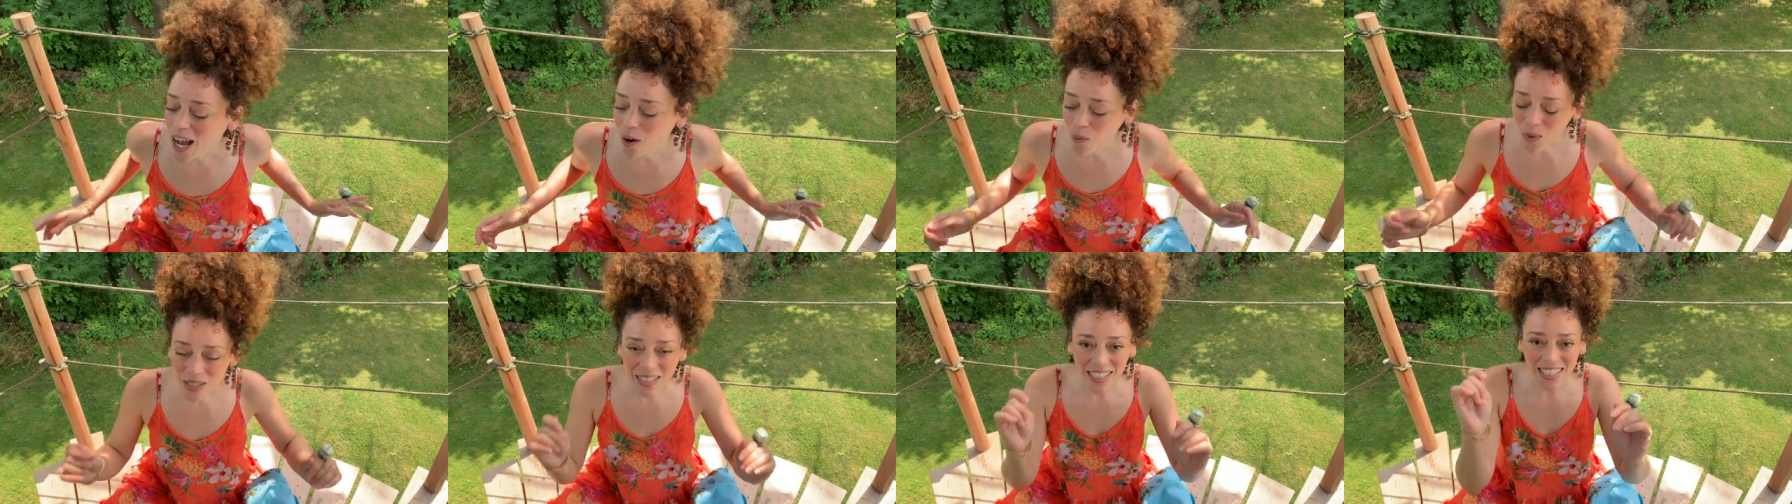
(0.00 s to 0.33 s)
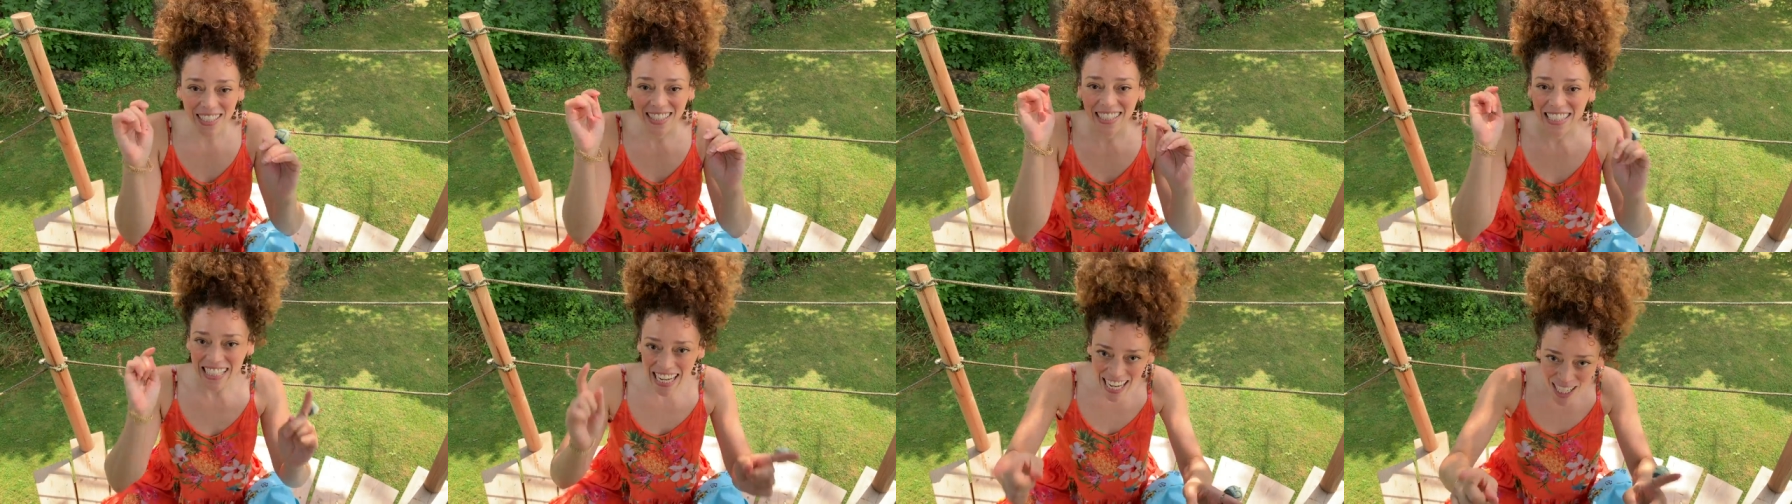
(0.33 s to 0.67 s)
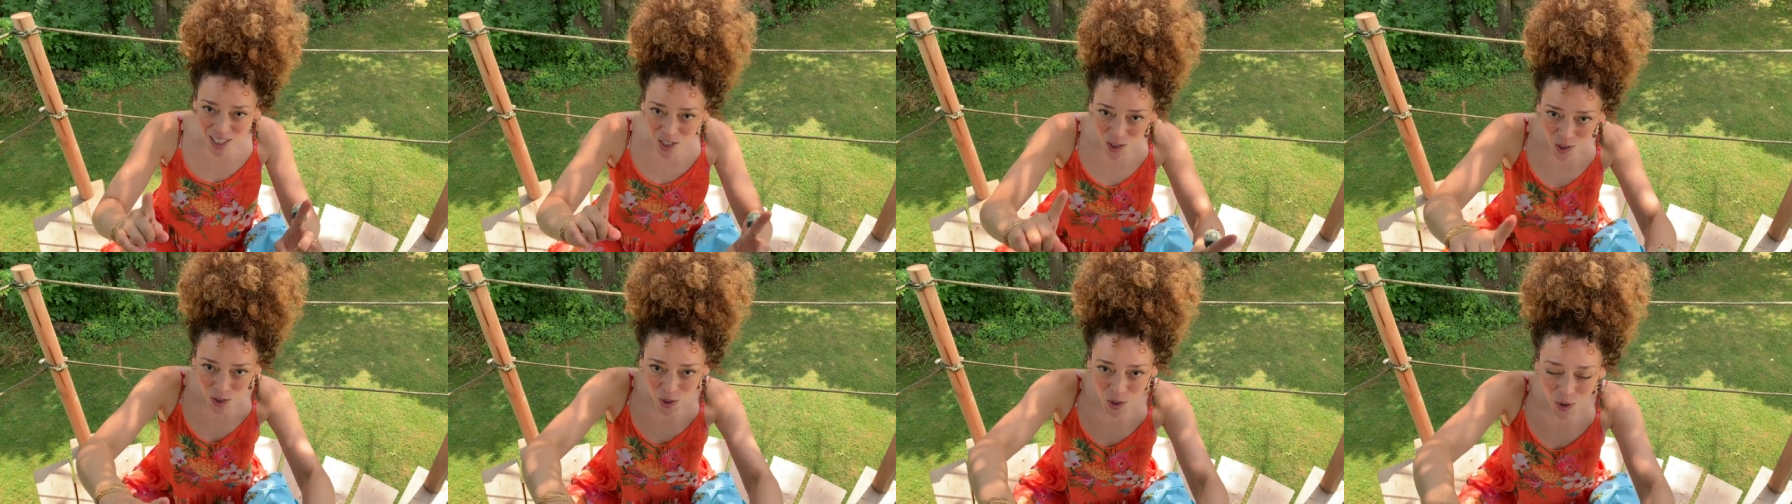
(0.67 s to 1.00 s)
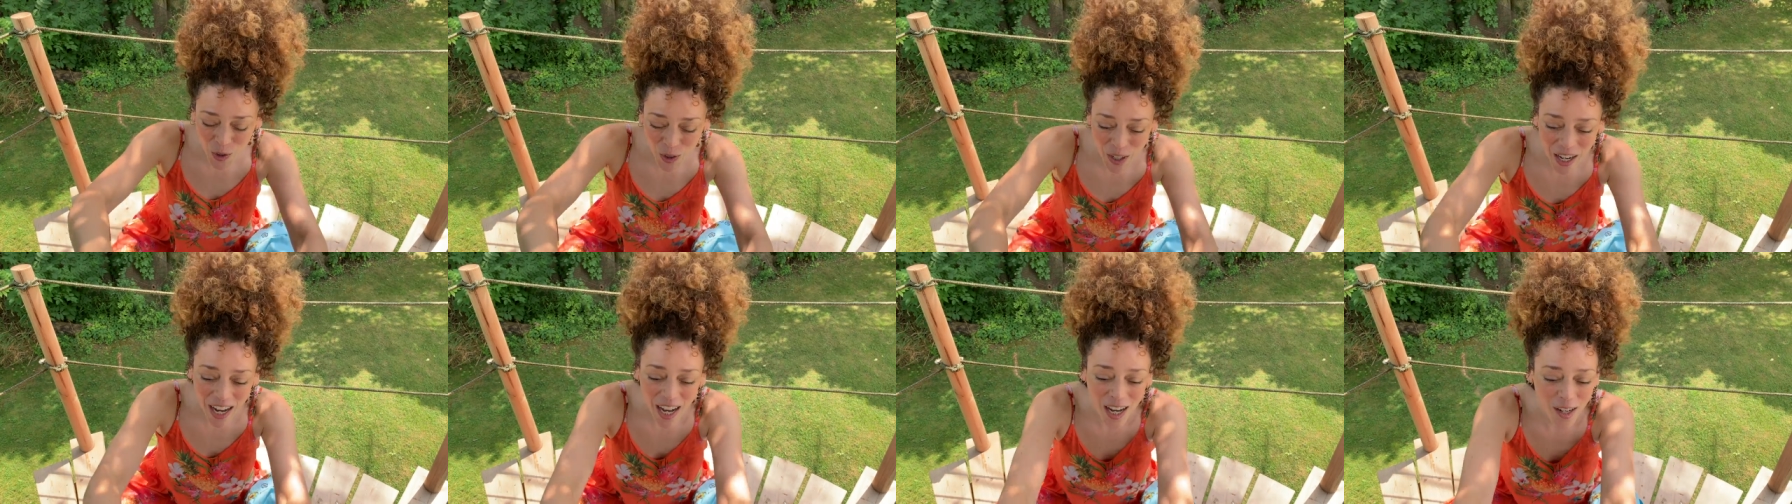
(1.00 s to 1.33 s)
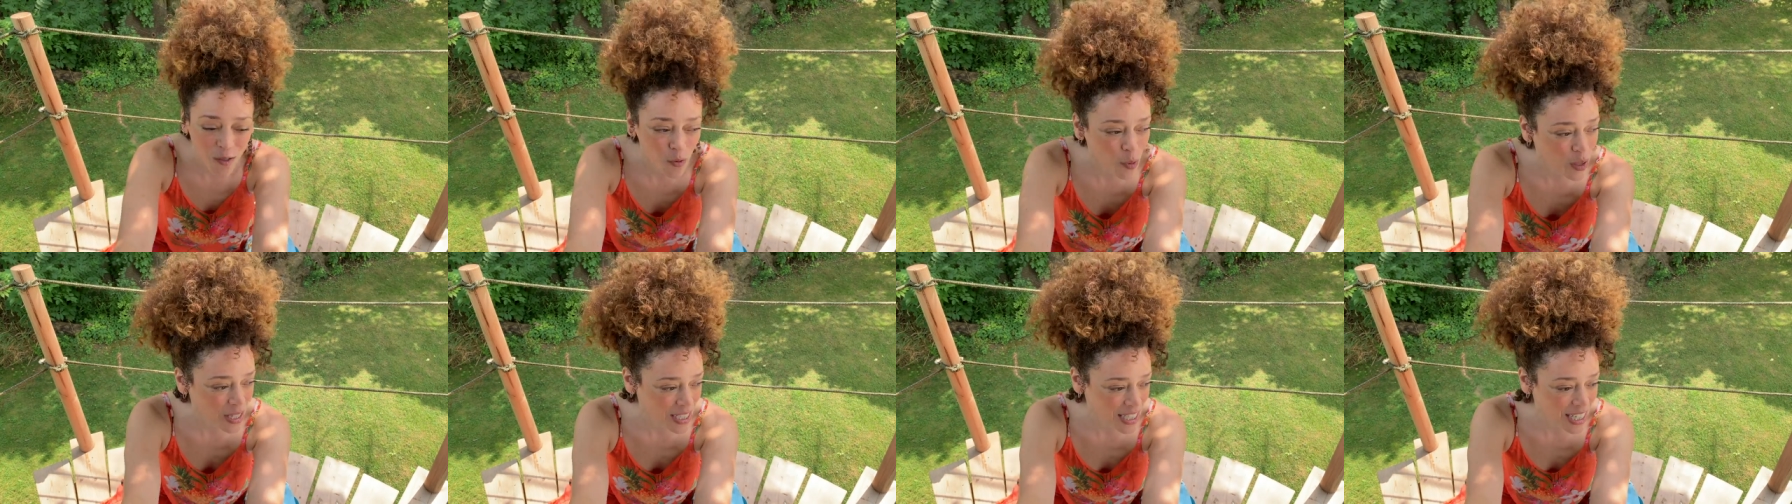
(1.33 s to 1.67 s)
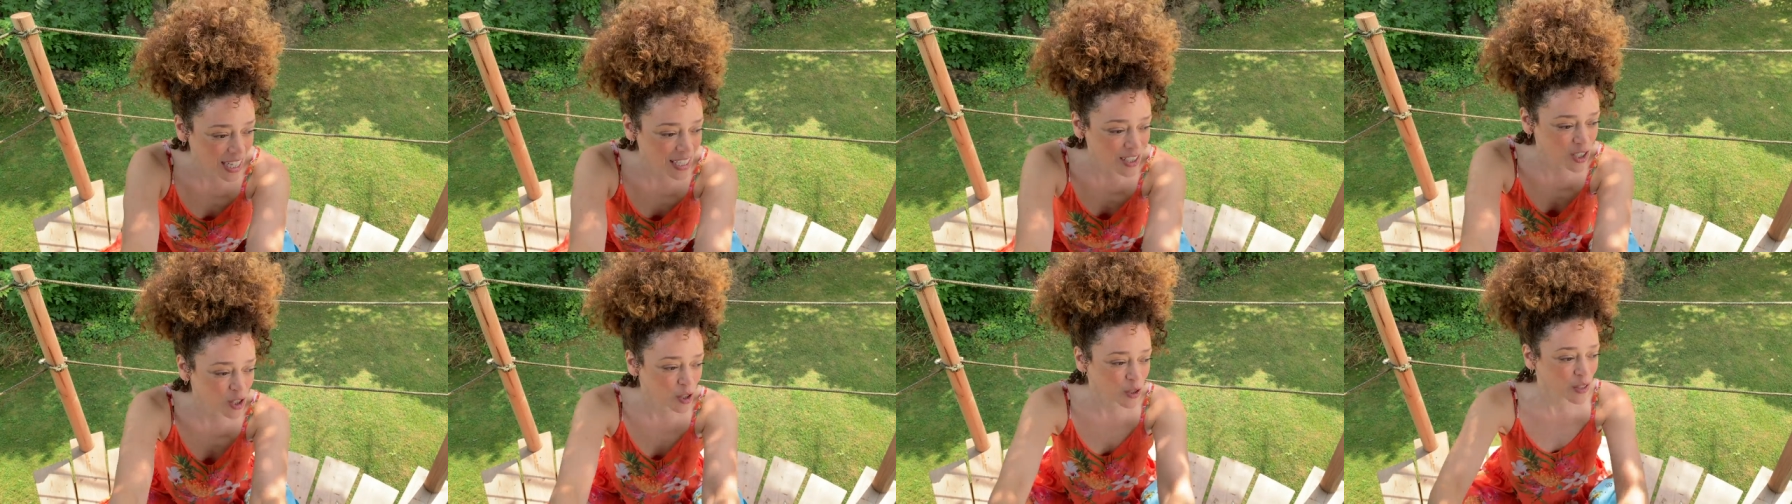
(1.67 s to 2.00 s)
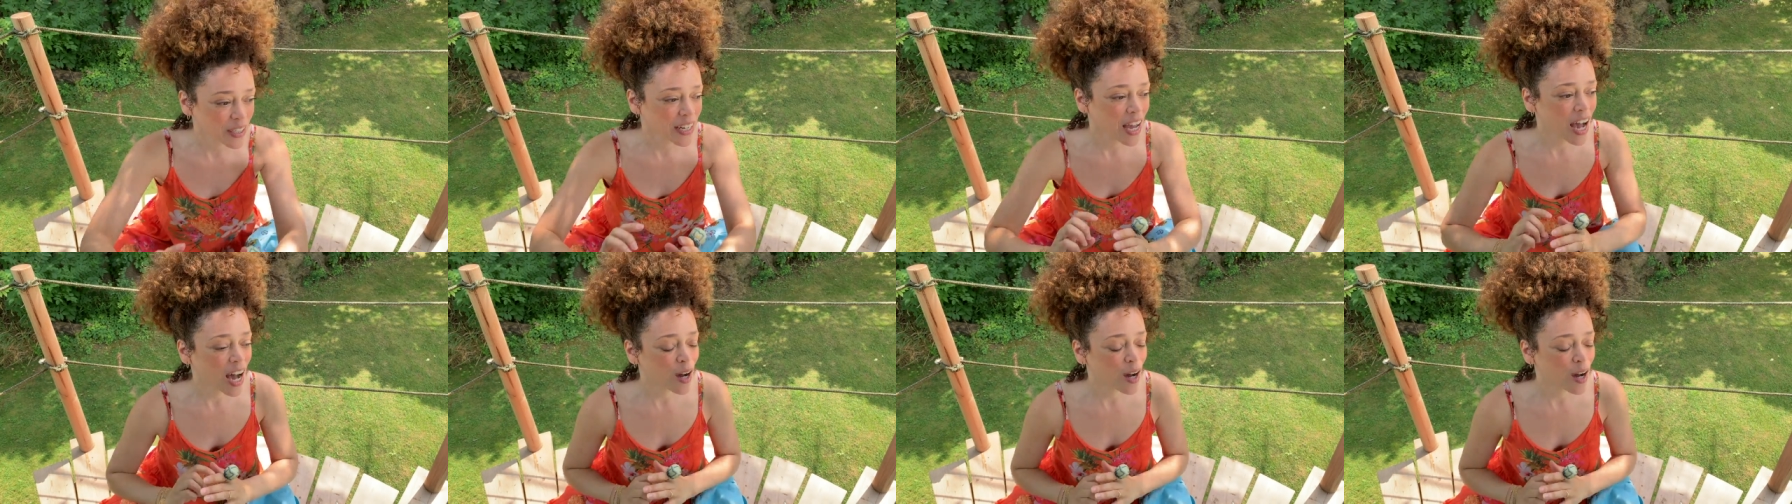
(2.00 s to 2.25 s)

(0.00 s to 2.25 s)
I once did the national tour of West Side Story.